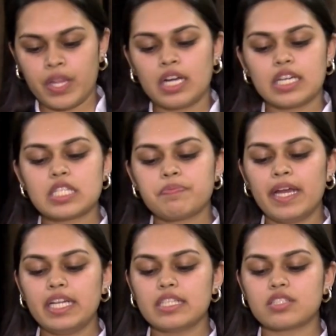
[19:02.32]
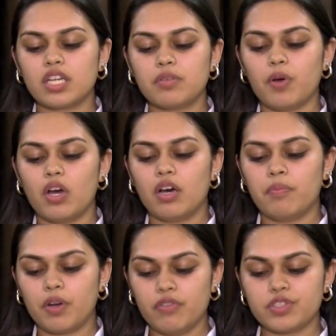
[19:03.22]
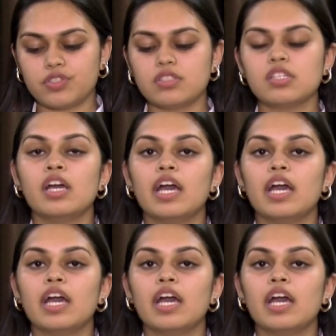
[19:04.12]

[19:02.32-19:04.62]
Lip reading: Despite the strict provisions,